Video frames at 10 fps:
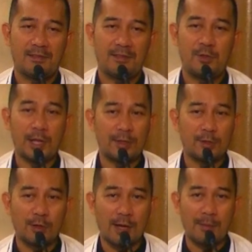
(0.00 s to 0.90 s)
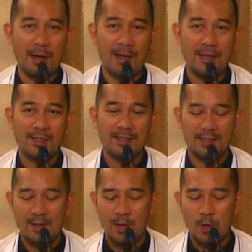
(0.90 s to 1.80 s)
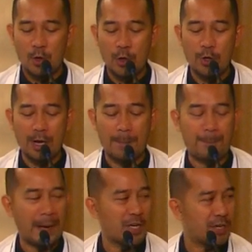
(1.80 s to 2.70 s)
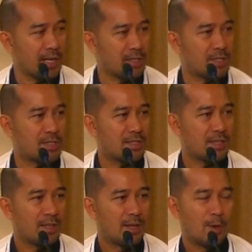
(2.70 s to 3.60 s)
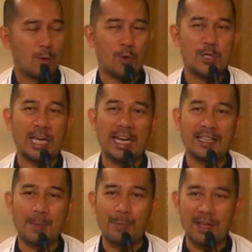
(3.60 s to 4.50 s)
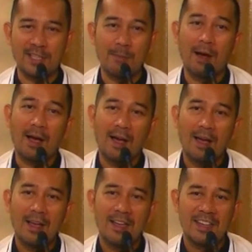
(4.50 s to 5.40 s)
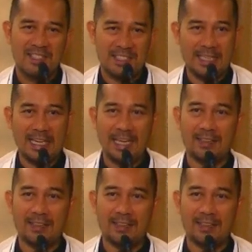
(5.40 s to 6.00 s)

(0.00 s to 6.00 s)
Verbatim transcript: Gentle ka ba? Or do you have patience? Or sige lang tag pangasaba? Sige lang tag